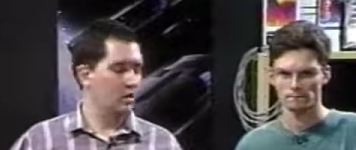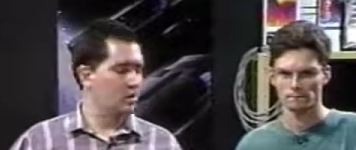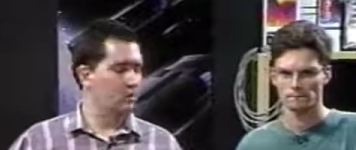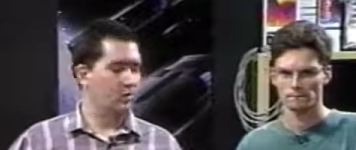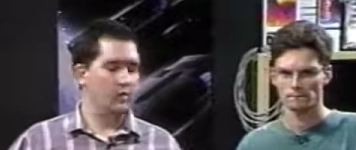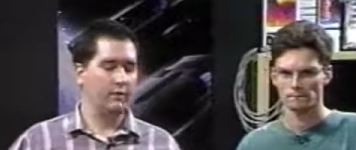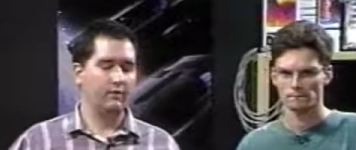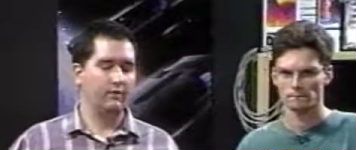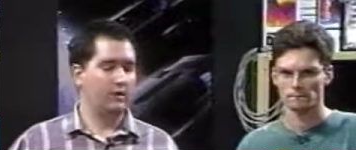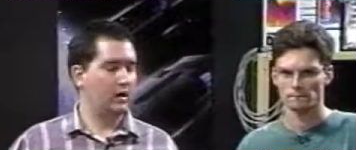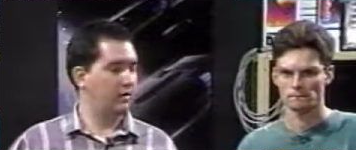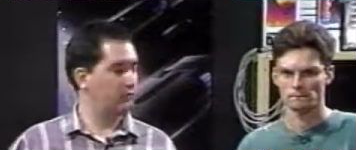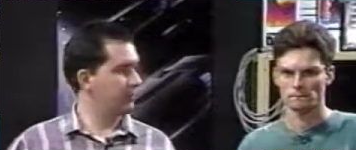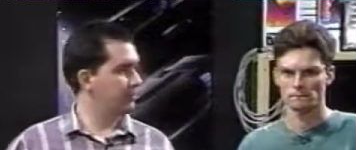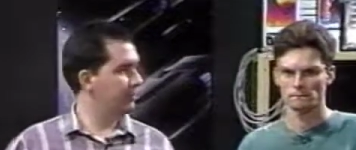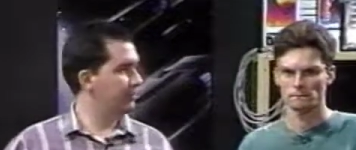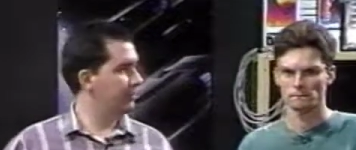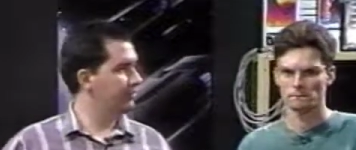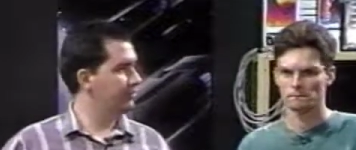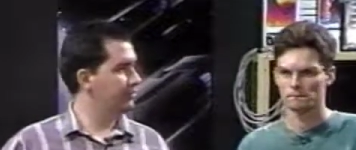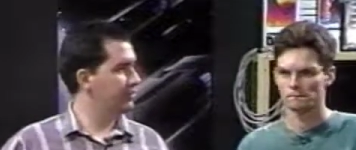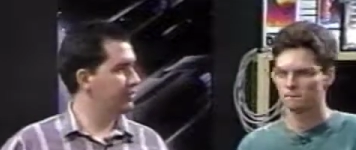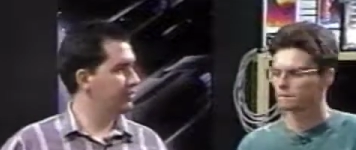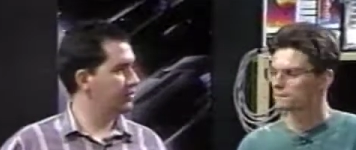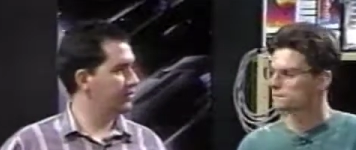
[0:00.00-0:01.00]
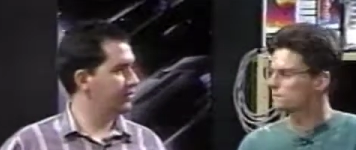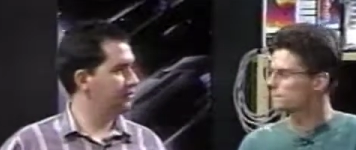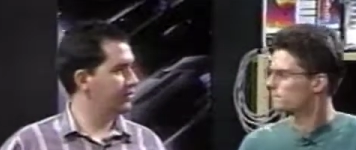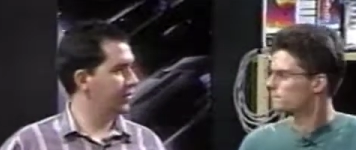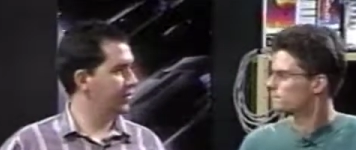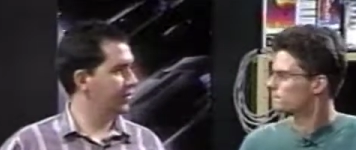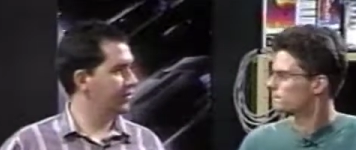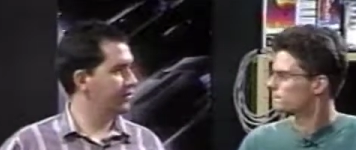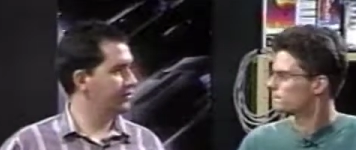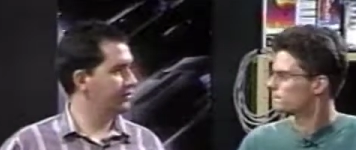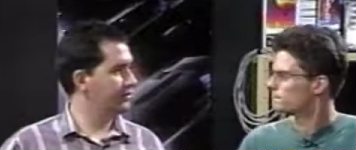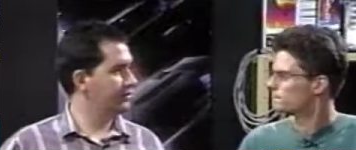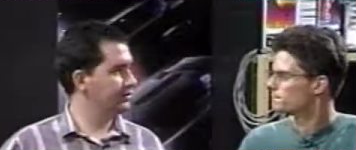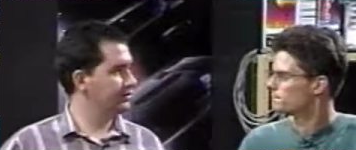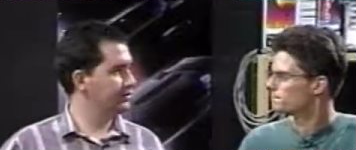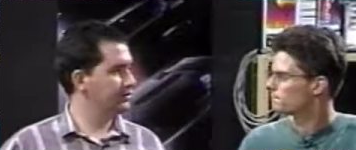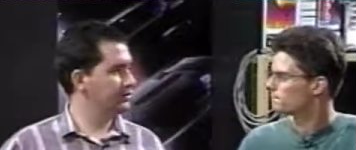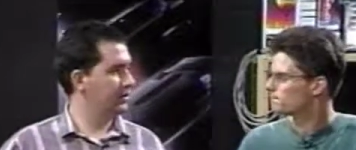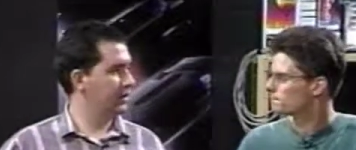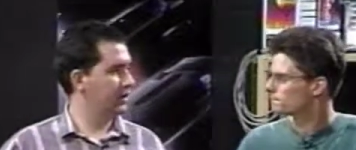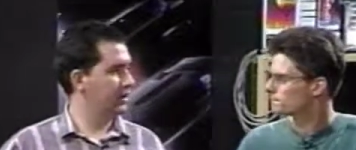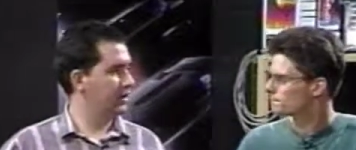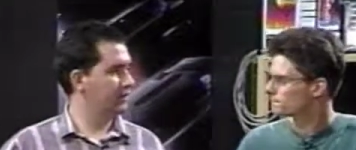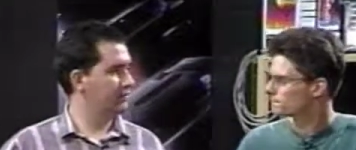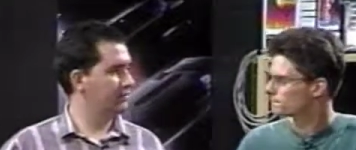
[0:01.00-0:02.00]
Speaker 1: We've covered computer viruses
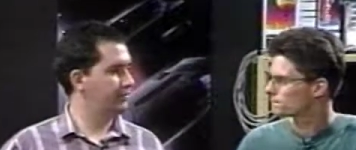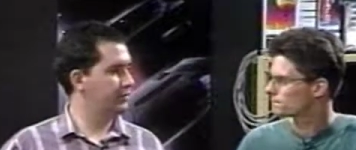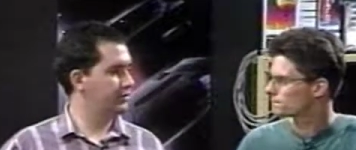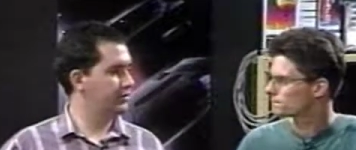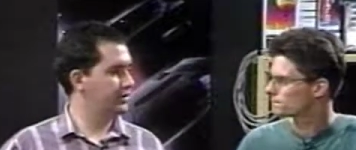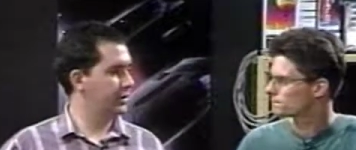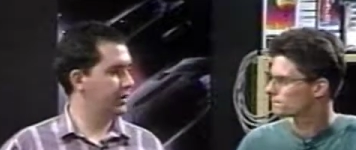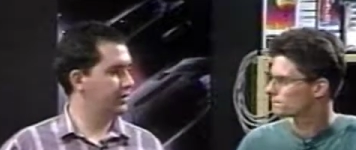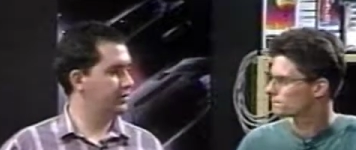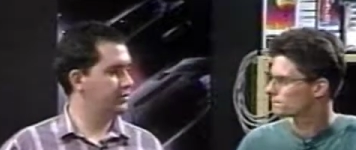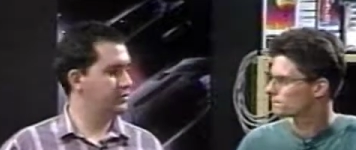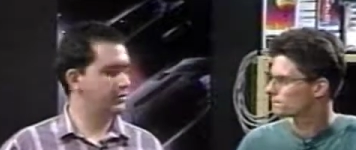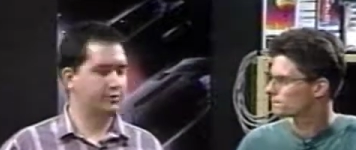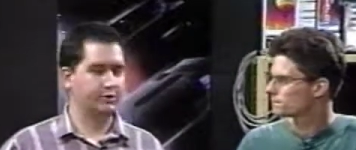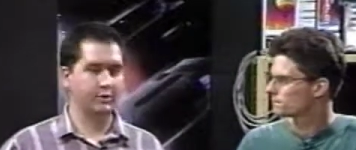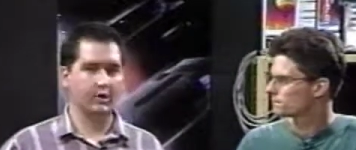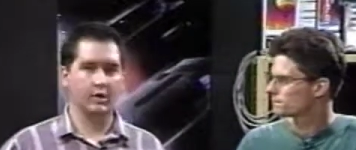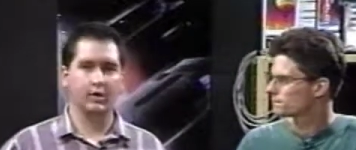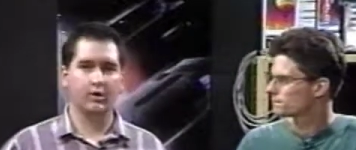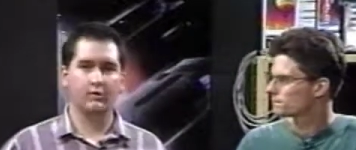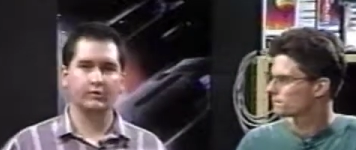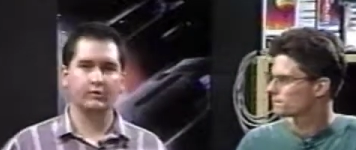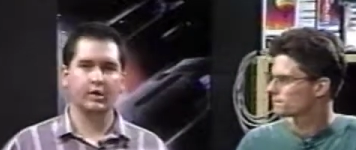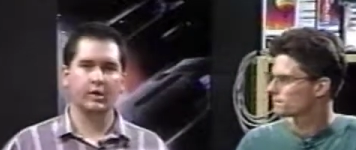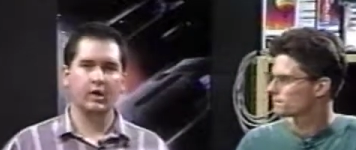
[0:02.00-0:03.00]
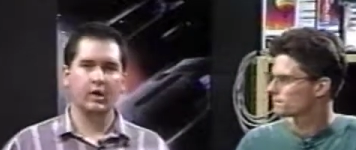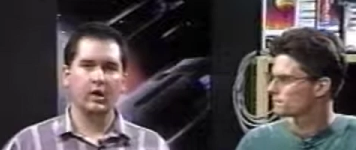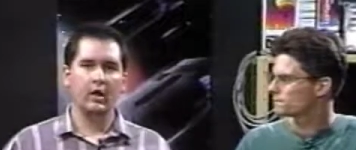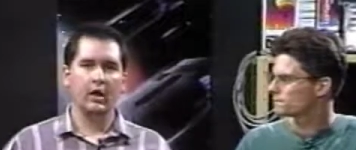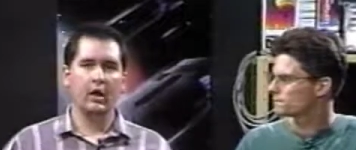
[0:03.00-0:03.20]
and how to protect yourselves.